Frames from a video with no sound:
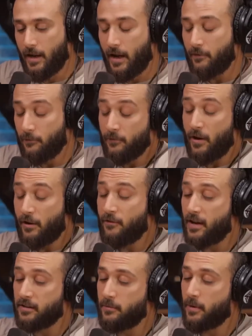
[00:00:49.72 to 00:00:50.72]
I'm very
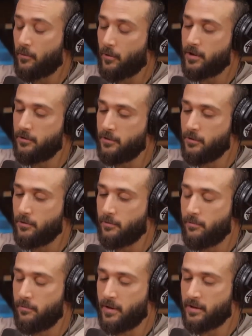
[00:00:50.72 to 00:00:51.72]
fascinated by what you do,
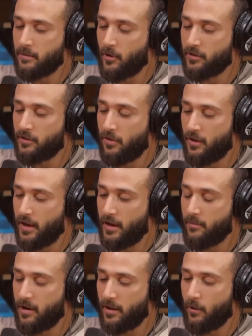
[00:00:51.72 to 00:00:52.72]
because I'm also
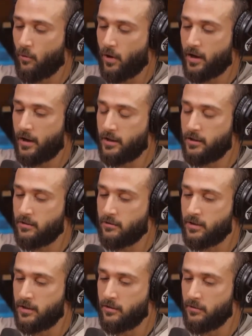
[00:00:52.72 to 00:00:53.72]
thinking about like, what can I
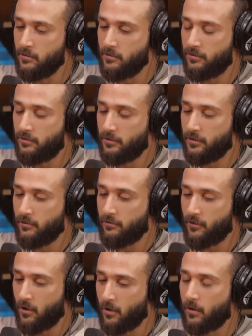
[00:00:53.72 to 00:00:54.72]
do to use the
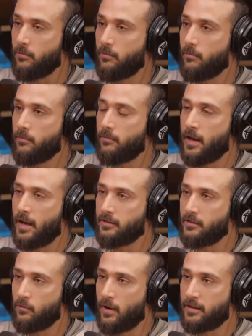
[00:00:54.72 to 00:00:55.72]
farm
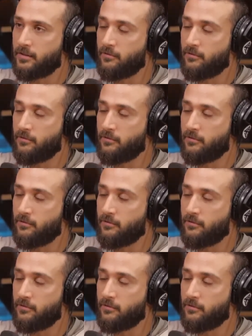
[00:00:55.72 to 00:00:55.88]
as a